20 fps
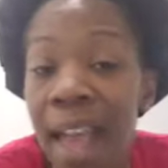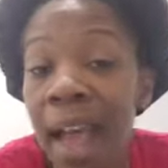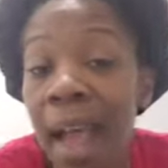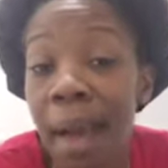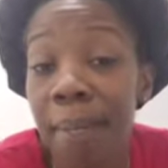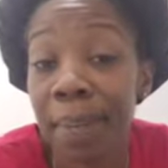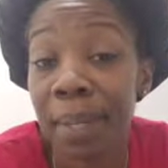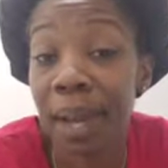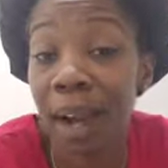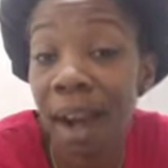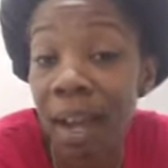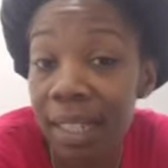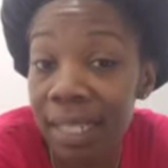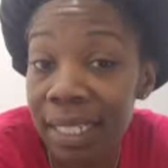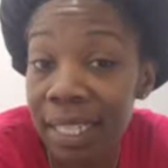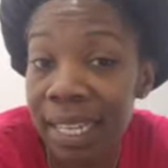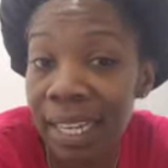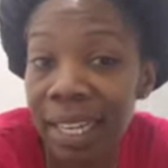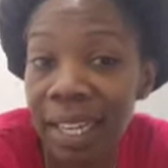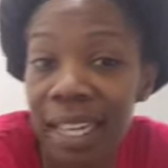Happy
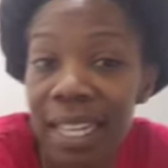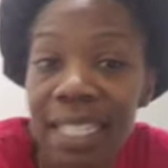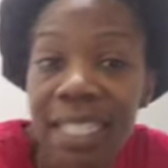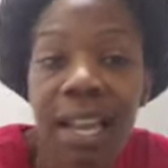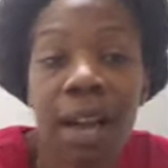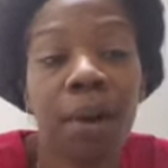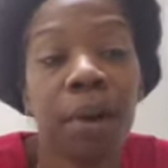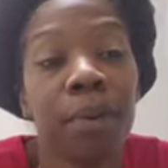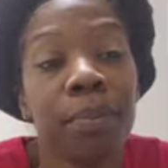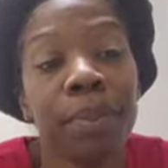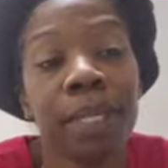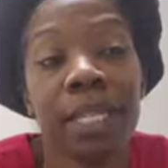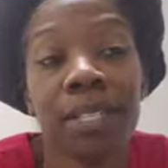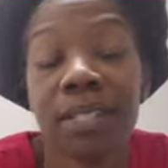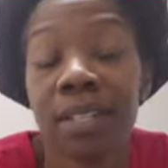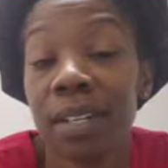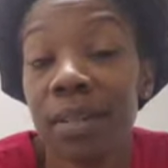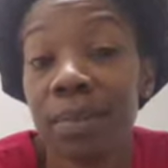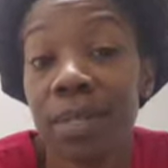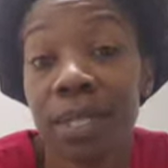holidays. I hope
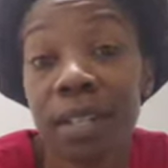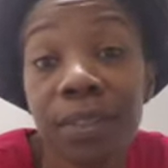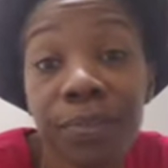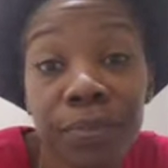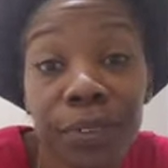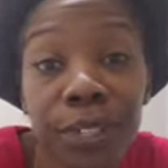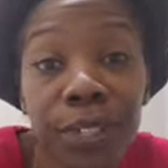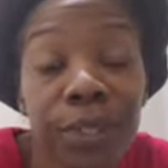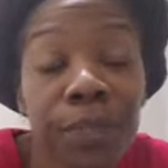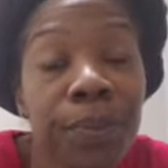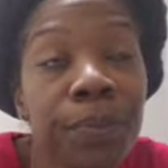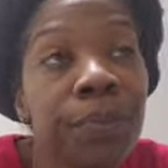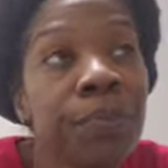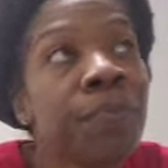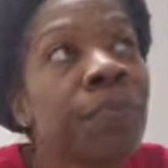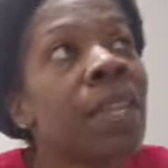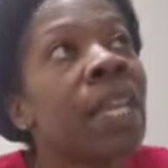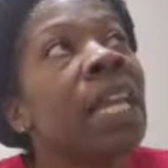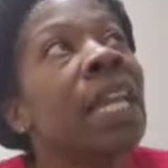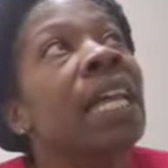yesterday was good for you.
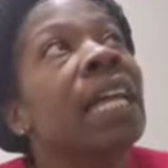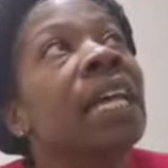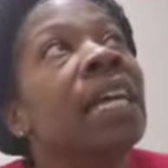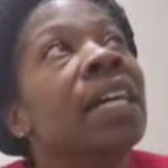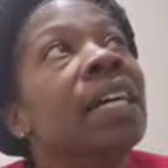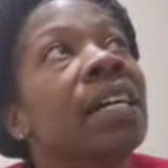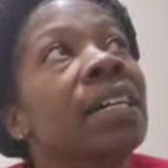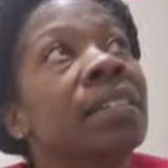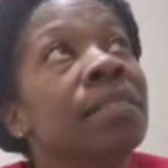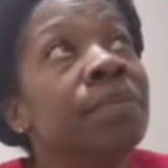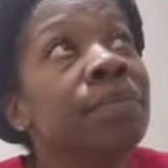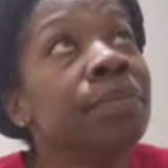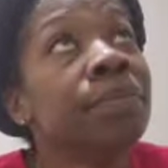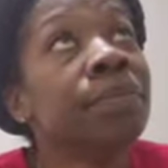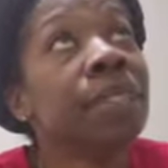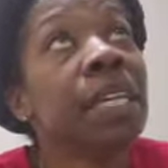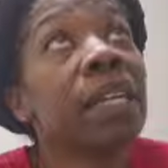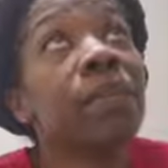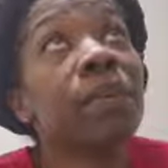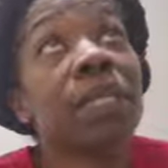
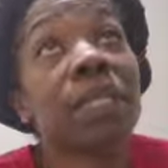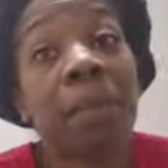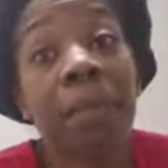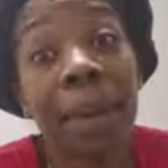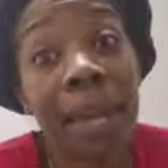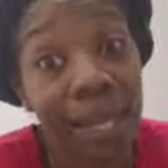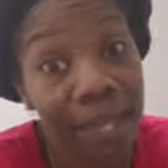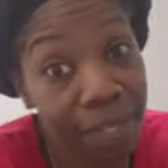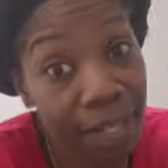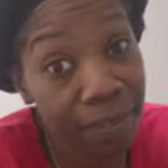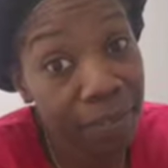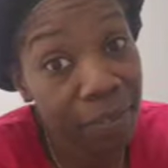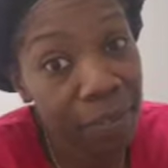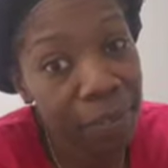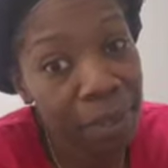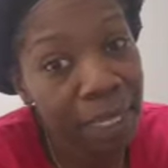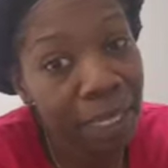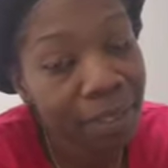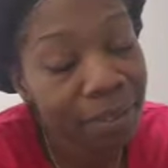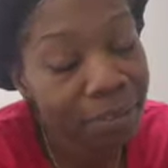It was a bad day for
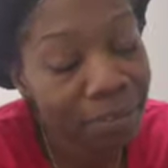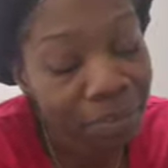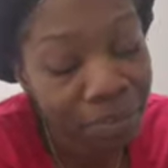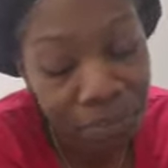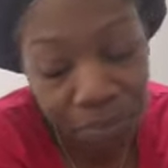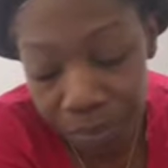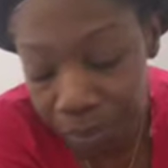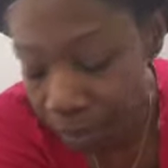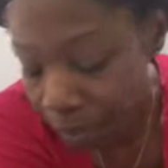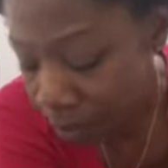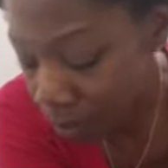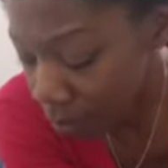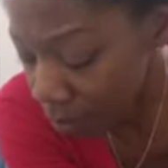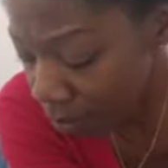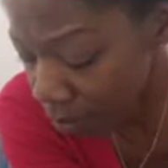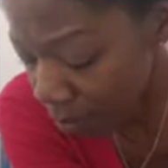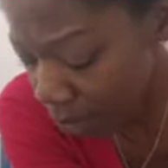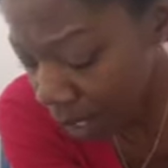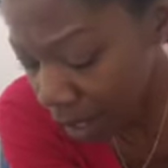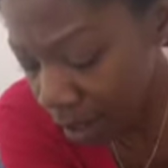me
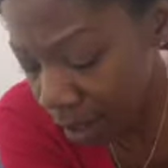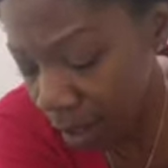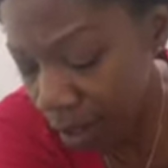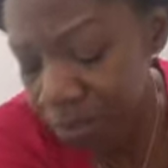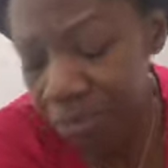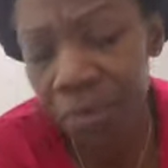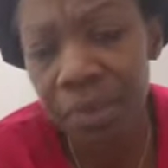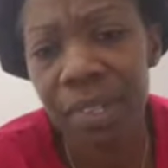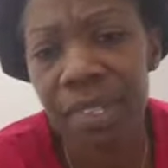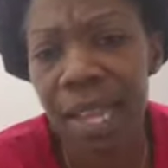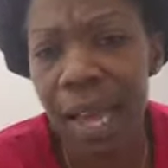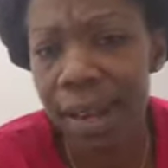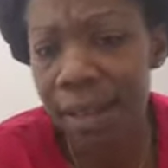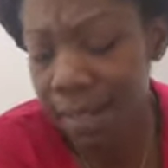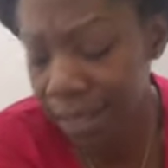for a lot of